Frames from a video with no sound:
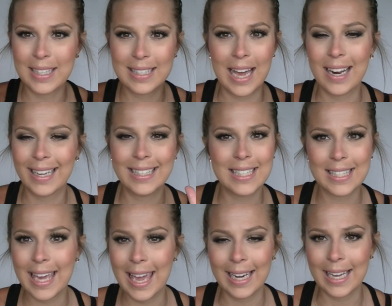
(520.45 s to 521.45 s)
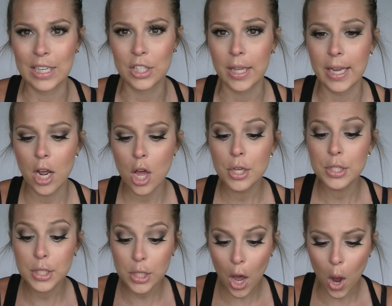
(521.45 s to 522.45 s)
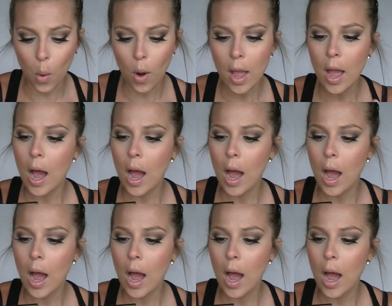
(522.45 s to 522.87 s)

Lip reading: out. I just can't handle it. So